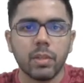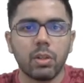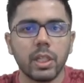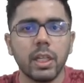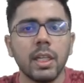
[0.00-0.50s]

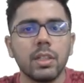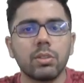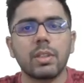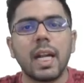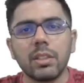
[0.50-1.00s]
Okay, so
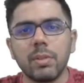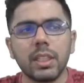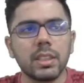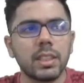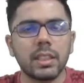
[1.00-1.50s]
that is why it
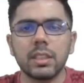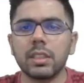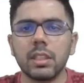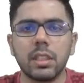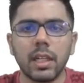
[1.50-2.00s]
is
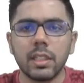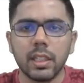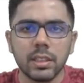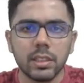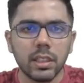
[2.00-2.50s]

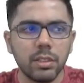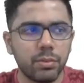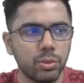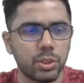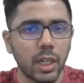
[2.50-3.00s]
necessary if
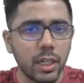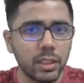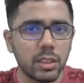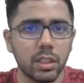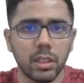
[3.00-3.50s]
you start
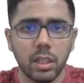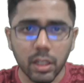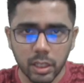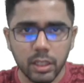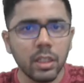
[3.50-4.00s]
it
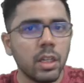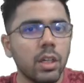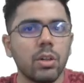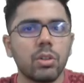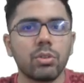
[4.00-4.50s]
early,
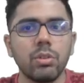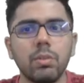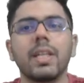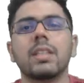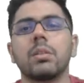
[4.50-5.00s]
so
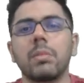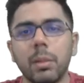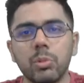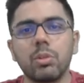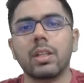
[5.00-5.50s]
you'll get some
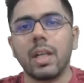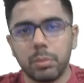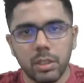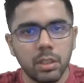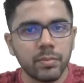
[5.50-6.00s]
time to adapt.